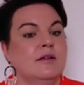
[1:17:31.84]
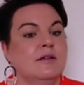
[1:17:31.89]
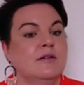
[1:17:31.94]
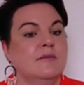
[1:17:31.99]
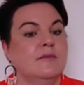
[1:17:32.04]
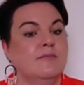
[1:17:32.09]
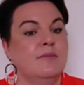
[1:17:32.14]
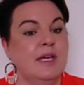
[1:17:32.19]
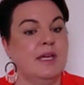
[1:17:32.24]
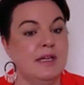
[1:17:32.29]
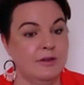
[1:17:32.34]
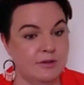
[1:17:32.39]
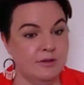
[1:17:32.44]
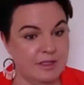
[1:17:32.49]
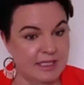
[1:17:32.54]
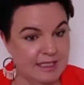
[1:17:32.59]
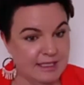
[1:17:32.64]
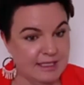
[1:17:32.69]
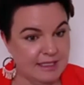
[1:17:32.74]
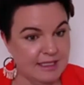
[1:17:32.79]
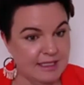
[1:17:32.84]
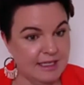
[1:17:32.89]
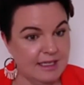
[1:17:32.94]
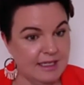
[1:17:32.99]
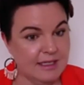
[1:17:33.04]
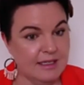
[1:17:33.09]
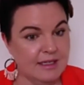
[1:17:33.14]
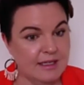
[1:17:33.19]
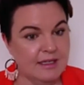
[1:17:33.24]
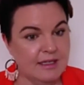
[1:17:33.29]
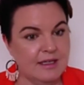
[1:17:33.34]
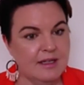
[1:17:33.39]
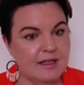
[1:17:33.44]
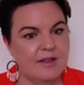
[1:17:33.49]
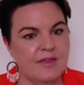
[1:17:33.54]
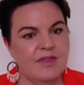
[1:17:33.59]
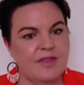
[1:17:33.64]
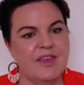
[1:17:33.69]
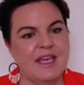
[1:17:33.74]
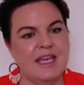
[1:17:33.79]
being autistic,
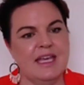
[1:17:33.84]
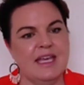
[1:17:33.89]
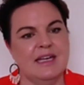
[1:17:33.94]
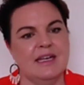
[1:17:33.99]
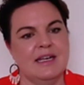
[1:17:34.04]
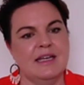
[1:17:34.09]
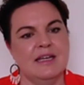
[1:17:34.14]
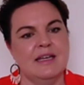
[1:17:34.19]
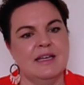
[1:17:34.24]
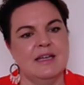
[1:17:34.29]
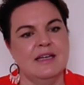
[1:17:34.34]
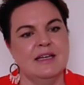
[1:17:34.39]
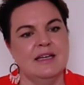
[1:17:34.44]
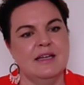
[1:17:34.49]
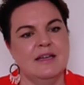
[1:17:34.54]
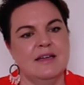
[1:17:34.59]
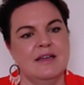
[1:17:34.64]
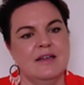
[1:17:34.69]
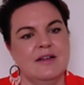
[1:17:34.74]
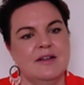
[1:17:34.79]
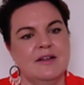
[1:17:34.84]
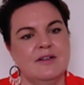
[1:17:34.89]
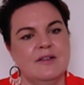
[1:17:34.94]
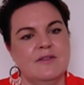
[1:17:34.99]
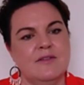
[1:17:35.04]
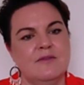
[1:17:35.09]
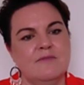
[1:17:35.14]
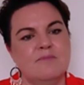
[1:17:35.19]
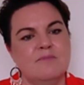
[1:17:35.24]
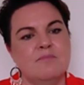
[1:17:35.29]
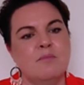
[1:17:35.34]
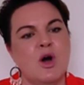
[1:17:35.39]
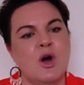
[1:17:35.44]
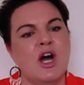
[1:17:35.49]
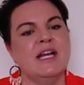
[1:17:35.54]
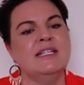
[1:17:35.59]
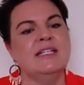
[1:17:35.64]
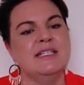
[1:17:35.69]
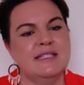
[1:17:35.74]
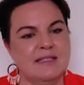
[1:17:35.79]
then
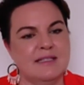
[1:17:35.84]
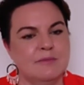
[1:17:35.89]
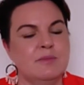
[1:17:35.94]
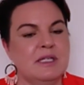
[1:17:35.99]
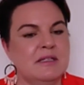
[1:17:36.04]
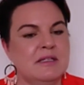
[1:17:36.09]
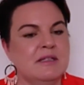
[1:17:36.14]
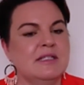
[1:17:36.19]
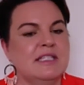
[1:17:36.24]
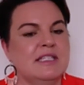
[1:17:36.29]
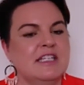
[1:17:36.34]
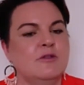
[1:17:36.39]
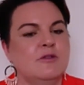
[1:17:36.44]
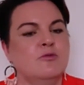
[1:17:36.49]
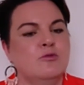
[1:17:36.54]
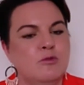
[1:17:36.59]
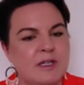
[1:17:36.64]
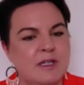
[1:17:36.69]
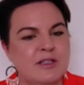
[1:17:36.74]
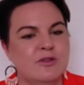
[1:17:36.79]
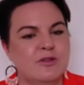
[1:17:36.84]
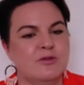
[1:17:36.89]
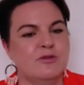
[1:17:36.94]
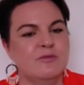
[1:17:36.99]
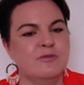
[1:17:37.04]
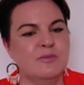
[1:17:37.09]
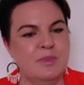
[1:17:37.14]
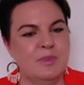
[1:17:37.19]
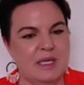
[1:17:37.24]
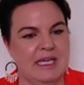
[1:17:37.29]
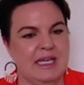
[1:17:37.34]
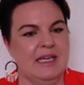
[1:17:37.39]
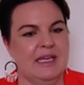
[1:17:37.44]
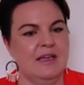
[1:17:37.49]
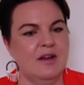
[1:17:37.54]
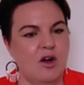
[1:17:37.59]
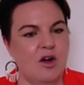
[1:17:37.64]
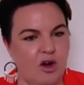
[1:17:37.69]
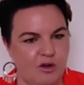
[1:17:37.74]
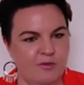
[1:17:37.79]
my disability will
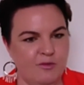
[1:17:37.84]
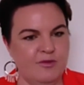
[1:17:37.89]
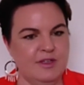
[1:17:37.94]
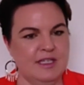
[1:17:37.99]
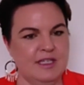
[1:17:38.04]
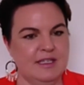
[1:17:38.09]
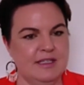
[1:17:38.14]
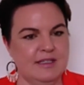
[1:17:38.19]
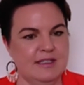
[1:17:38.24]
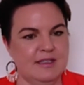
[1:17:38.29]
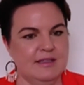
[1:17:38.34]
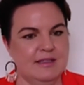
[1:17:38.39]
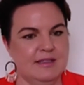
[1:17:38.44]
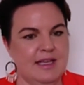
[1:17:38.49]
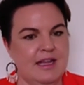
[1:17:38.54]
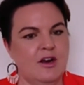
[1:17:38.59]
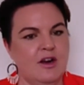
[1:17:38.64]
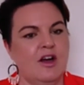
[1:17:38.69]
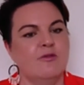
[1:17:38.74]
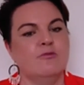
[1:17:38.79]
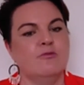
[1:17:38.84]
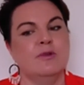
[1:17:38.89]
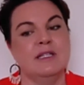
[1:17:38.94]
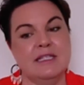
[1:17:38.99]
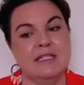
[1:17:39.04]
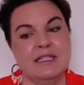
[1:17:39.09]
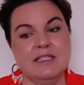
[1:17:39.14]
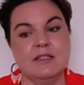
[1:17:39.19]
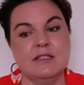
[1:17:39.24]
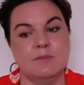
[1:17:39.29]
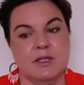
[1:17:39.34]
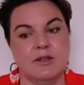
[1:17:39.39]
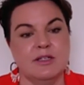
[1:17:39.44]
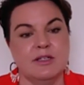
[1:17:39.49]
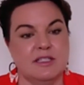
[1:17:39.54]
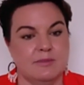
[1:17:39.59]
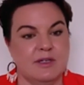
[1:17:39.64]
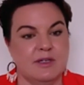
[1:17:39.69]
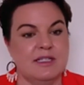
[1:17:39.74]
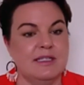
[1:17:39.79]
be obvious and I will
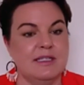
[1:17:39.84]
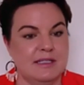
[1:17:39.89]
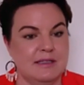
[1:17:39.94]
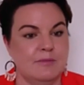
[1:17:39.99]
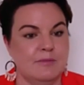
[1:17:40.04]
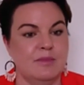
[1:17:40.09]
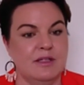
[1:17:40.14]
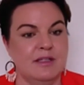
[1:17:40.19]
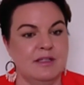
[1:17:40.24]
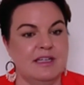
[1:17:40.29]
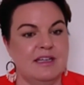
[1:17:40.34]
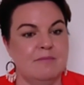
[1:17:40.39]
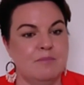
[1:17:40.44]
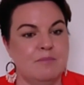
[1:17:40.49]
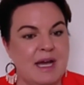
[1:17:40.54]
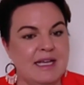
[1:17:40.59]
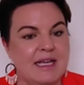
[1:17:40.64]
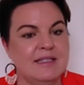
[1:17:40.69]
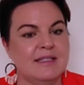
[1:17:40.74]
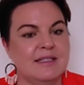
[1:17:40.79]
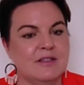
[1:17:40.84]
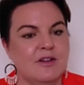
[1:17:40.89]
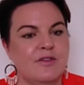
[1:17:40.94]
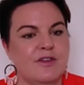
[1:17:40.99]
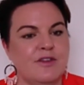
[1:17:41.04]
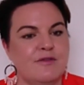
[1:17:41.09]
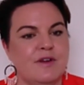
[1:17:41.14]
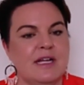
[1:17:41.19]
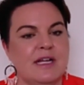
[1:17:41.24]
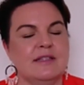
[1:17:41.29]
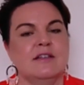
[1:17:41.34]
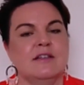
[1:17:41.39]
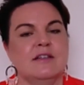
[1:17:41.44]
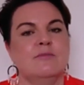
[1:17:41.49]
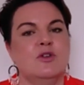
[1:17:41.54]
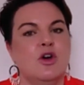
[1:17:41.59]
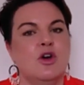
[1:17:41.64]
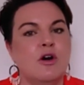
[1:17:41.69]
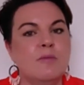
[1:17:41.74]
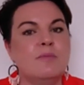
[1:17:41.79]
experience my disability based on the fact that I'm
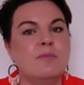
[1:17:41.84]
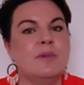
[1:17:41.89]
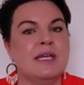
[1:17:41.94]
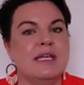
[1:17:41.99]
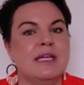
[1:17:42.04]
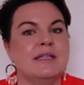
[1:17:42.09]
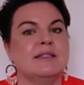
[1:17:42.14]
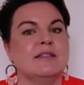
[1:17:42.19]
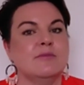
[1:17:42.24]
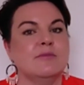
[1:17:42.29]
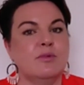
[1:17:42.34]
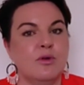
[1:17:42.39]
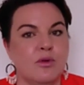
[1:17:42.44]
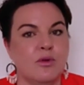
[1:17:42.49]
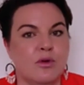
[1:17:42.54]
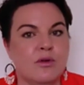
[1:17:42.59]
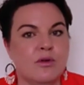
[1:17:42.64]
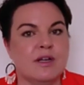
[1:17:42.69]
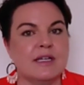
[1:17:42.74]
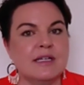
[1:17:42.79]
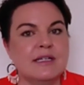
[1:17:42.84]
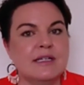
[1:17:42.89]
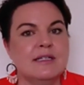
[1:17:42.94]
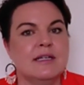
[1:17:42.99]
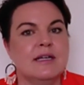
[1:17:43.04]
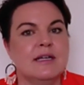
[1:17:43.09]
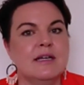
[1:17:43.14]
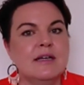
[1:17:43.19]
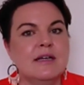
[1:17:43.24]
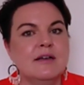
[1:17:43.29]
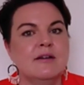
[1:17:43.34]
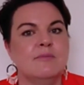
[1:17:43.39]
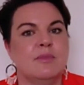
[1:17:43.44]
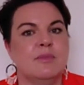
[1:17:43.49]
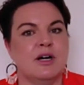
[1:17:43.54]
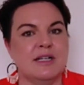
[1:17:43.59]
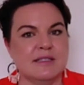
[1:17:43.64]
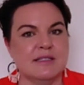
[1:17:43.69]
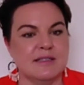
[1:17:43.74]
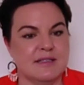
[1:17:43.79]
not being supported by
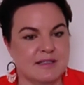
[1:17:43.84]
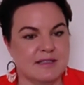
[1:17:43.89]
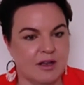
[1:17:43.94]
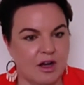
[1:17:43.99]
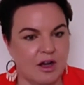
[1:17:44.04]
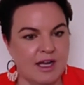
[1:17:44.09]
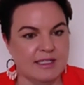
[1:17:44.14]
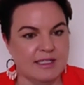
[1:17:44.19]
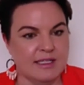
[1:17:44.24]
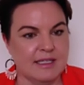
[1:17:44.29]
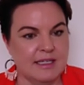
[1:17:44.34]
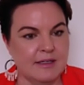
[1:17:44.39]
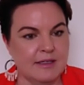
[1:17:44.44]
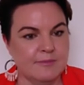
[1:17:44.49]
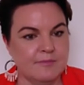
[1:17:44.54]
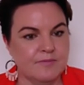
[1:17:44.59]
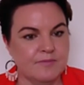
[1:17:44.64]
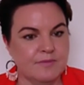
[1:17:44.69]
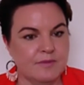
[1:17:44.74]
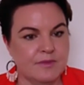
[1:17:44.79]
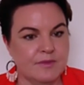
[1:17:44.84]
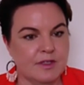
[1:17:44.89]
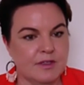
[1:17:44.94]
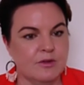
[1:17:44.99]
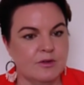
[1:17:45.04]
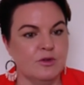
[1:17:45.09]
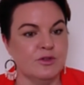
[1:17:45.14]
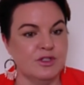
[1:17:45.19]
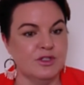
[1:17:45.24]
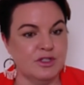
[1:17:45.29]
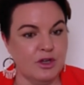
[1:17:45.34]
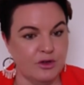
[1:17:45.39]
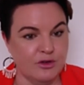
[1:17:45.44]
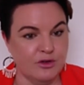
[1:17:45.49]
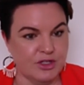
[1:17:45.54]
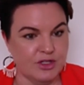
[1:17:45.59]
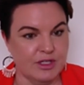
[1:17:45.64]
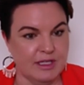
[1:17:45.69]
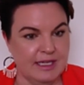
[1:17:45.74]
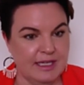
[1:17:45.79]
society or
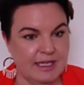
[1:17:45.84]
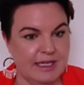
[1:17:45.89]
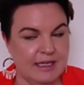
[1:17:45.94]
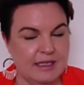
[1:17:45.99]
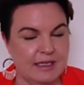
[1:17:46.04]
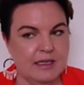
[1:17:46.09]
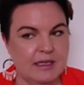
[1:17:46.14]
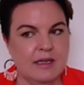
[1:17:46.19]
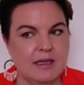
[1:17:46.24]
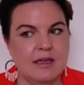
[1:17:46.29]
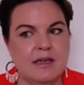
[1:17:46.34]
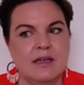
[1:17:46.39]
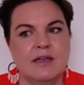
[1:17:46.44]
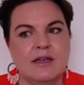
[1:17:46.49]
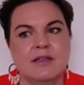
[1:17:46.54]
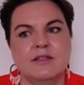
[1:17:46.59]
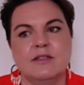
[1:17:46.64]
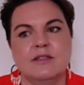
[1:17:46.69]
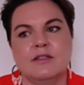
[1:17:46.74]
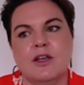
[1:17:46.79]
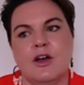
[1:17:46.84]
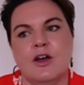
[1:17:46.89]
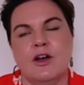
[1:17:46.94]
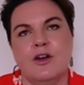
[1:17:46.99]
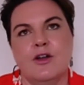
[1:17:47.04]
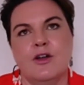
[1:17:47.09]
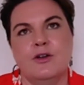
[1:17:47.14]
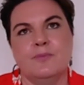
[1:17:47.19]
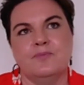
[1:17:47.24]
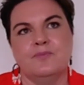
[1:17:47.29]
socially. So